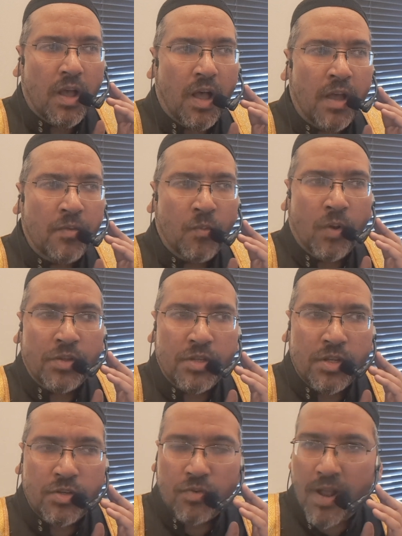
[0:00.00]

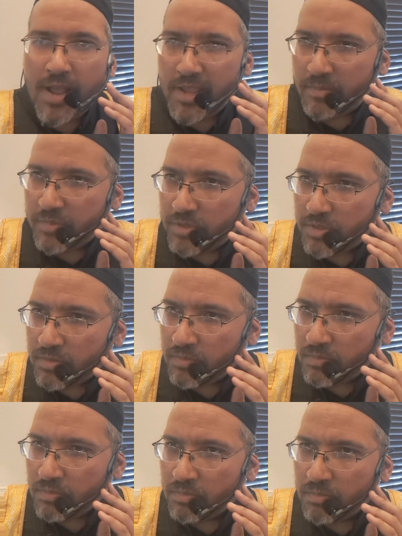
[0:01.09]
unwanted tribes,
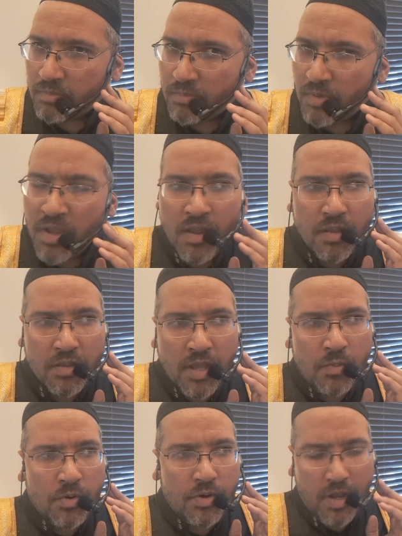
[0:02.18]
they
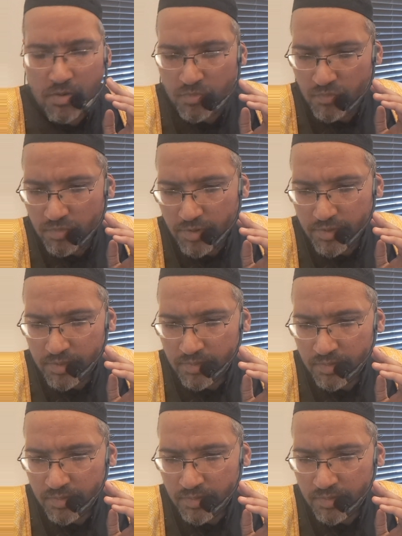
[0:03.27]
were ignored.